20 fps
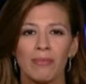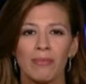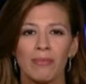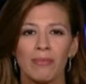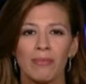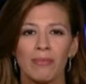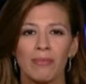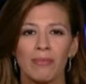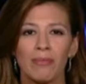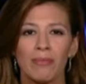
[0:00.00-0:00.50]

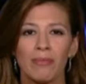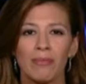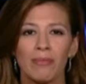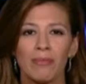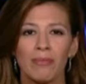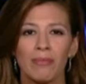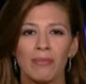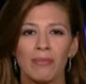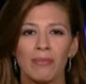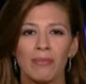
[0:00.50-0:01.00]

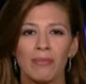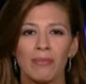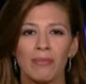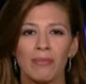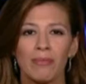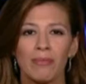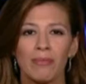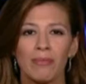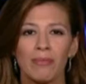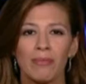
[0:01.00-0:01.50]

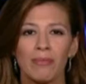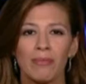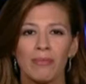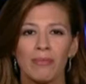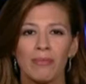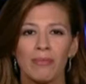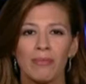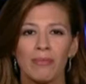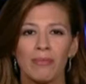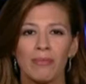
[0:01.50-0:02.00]

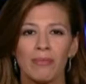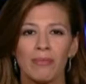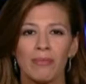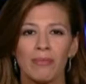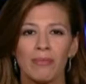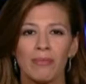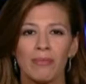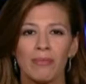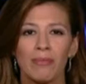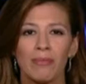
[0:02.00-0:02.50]

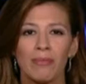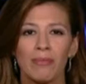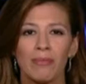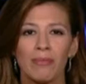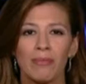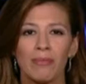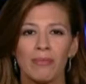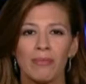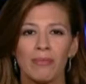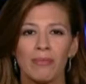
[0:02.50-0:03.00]

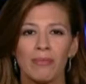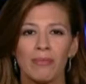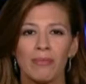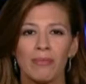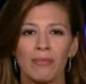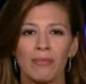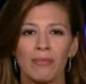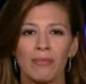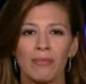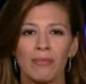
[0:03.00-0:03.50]

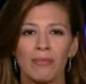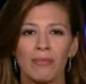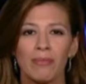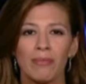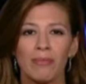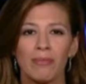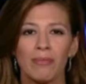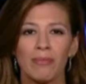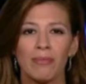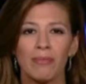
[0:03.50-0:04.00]

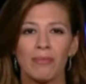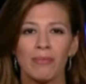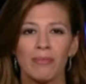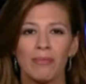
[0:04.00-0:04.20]
This is a still picture; no speech is visible.